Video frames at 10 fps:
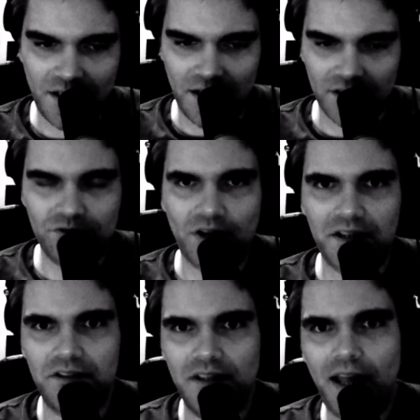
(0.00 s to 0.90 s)

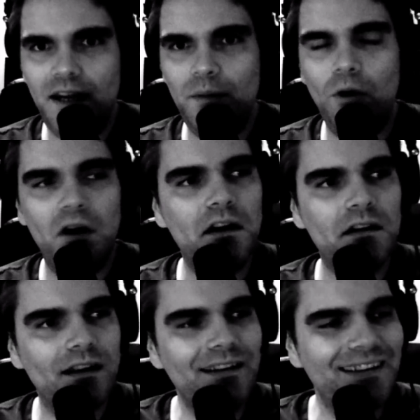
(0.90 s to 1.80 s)
structure anymore.
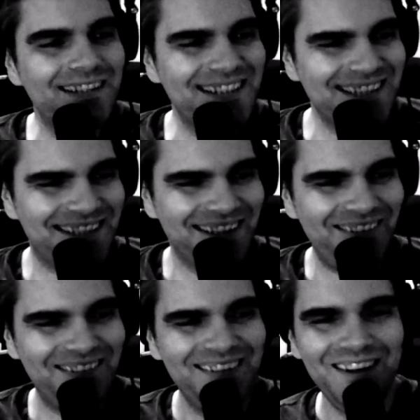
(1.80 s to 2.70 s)

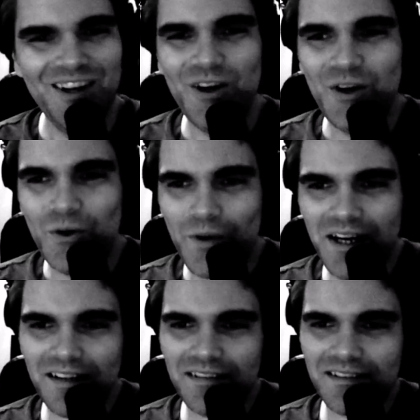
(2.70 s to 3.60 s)
So we're gonna